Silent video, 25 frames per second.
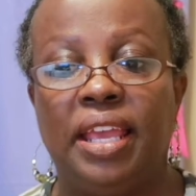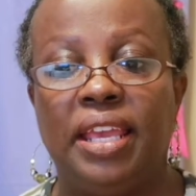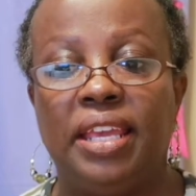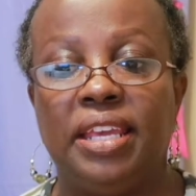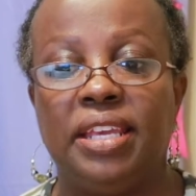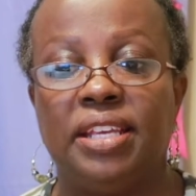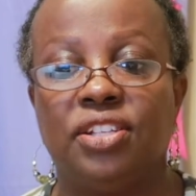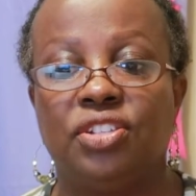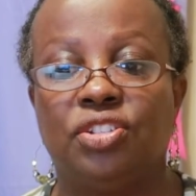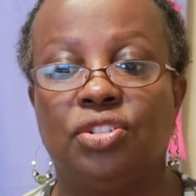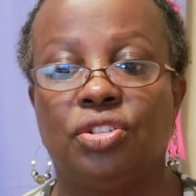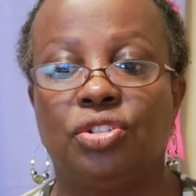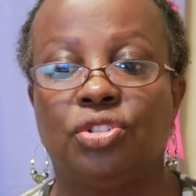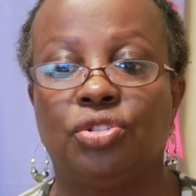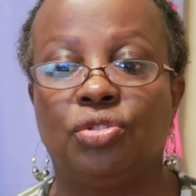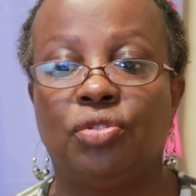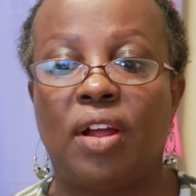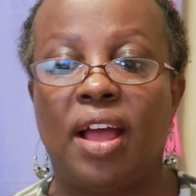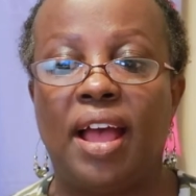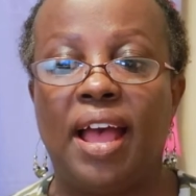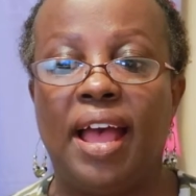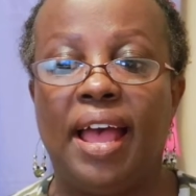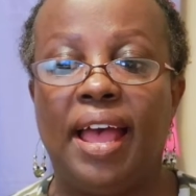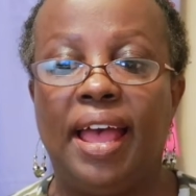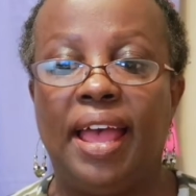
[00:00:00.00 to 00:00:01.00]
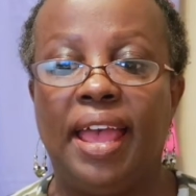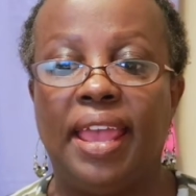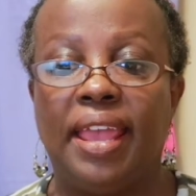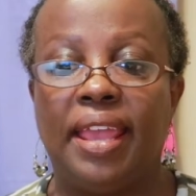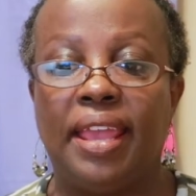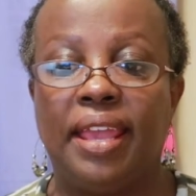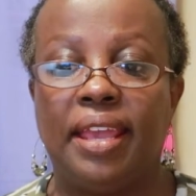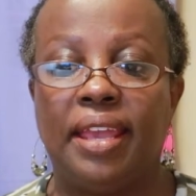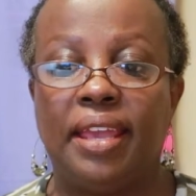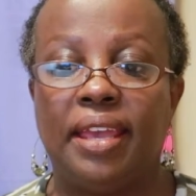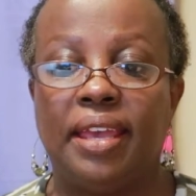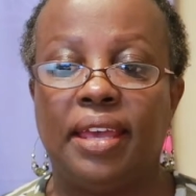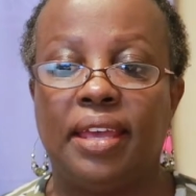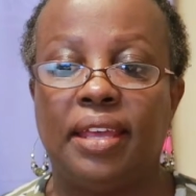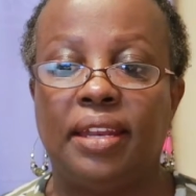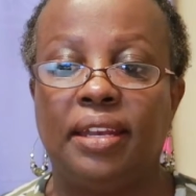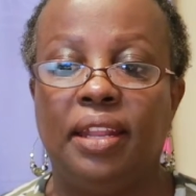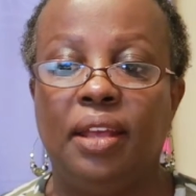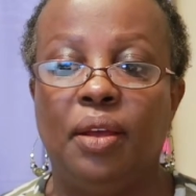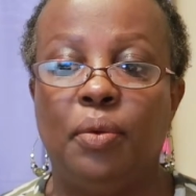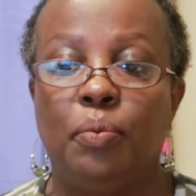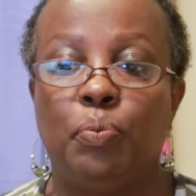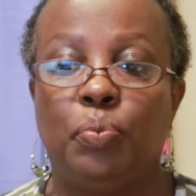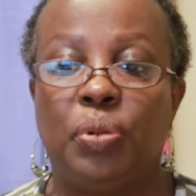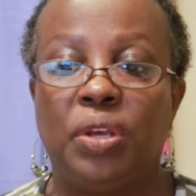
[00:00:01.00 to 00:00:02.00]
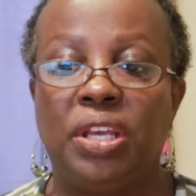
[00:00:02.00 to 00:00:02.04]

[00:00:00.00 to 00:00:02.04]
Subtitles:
is to try and